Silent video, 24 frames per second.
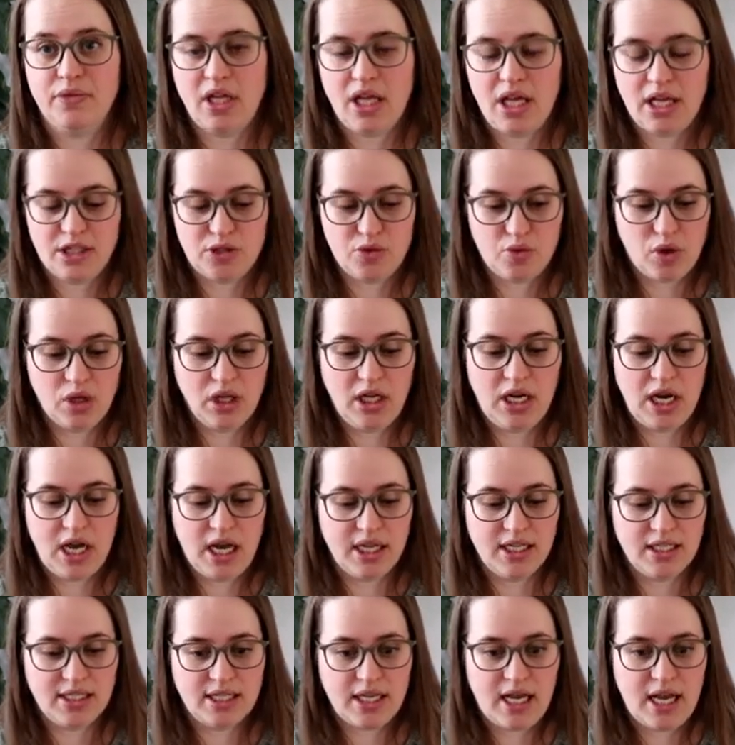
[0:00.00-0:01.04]
It's really
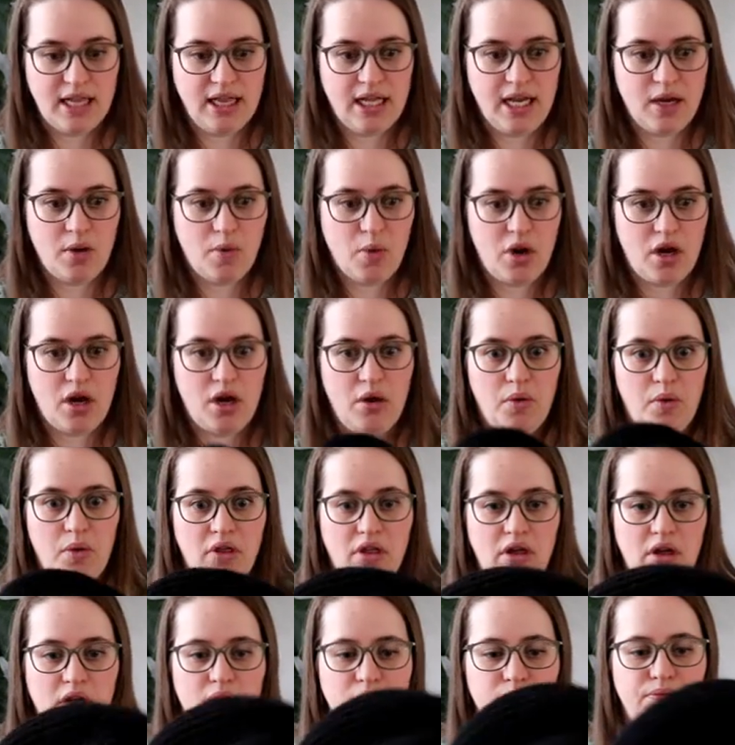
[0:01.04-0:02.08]
nice. I like working with
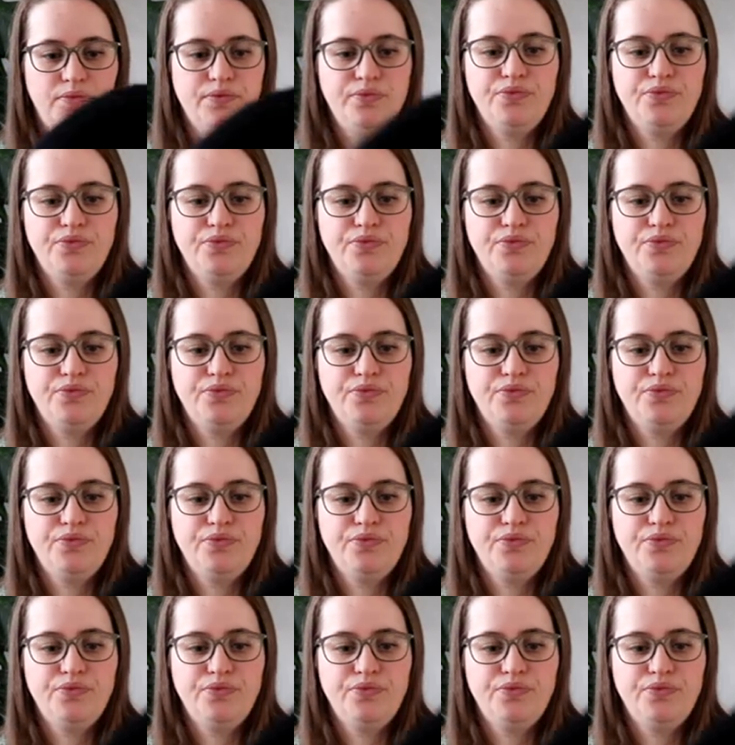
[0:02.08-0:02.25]
it.